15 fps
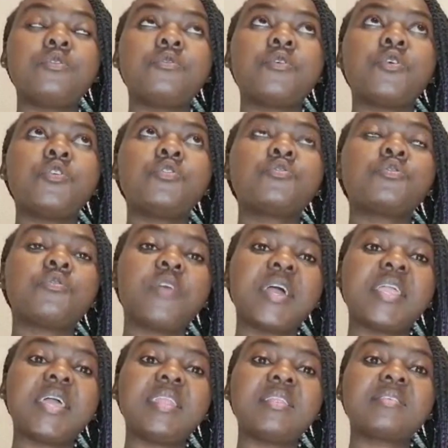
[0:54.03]
for you to
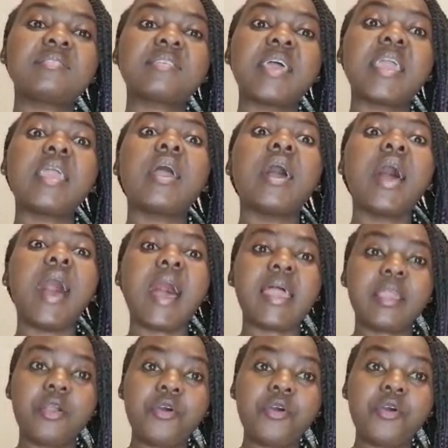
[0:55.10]
finally say I